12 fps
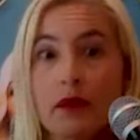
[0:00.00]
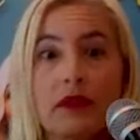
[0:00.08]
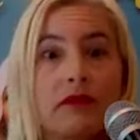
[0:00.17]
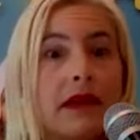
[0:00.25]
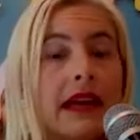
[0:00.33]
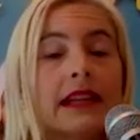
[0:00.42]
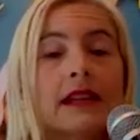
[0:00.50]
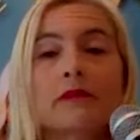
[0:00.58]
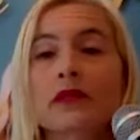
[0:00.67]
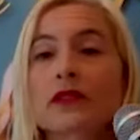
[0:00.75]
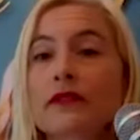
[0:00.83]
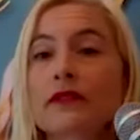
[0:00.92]
Mm-hmm. We've made it
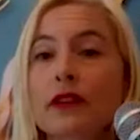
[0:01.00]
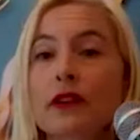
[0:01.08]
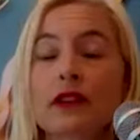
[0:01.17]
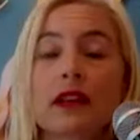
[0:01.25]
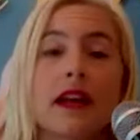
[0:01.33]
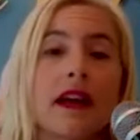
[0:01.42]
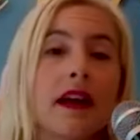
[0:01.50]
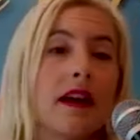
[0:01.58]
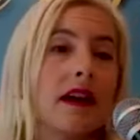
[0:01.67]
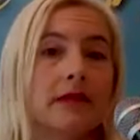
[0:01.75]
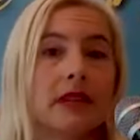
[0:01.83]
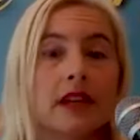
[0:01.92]
beautiful.
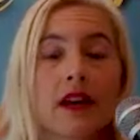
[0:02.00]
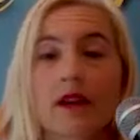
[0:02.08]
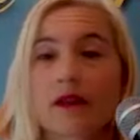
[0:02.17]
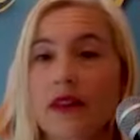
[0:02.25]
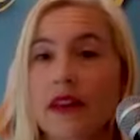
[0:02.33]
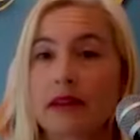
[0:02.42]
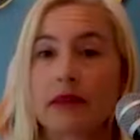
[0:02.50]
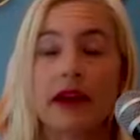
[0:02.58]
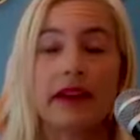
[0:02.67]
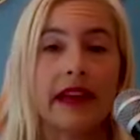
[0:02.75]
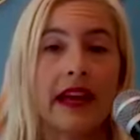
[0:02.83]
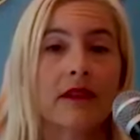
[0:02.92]
You know, that
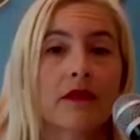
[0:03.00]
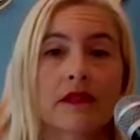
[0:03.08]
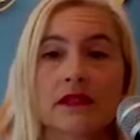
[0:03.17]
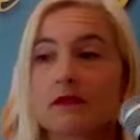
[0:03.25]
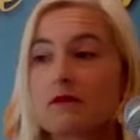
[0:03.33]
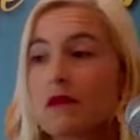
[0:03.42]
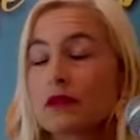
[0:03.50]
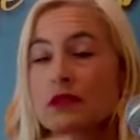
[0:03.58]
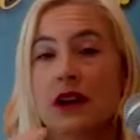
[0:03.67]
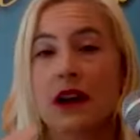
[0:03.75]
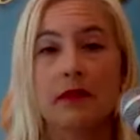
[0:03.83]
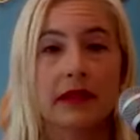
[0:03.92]
probably the N word is the most
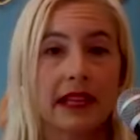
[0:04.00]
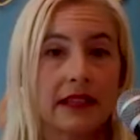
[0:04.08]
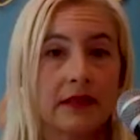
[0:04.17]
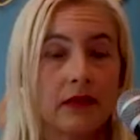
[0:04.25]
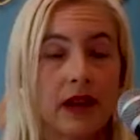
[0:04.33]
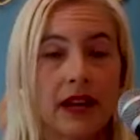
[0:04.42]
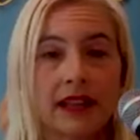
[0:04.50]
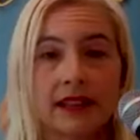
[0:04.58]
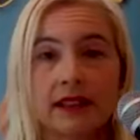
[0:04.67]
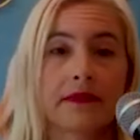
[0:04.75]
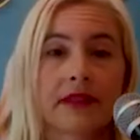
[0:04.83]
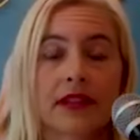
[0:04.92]
complicated
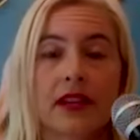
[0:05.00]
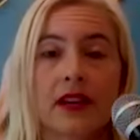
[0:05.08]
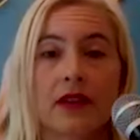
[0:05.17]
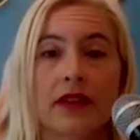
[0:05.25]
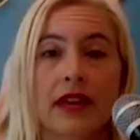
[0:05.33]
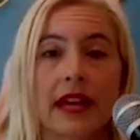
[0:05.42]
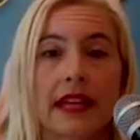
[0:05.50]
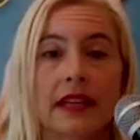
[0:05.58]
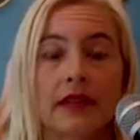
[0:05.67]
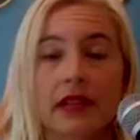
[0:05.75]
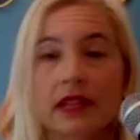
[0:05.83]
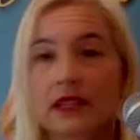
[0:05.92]
one, you know, that
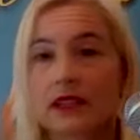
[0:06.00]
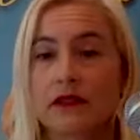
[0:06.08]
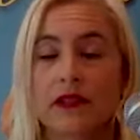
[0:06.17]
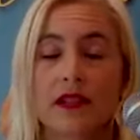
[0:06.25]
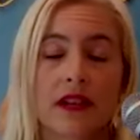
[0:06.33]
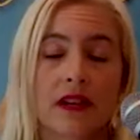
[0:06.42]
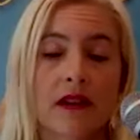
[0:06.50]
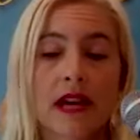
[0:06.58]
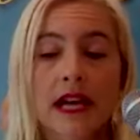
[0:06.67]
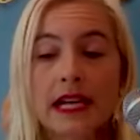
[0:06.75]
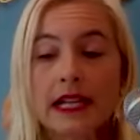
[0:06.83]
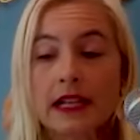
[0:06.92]
anyone could, you know,
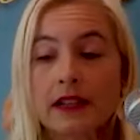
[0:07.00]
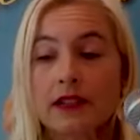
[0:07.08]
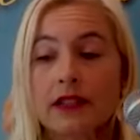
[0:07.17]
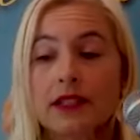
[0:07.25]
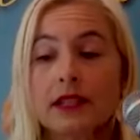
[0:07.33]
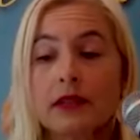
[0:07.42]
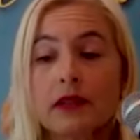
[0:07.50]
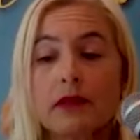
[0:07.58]
deal with.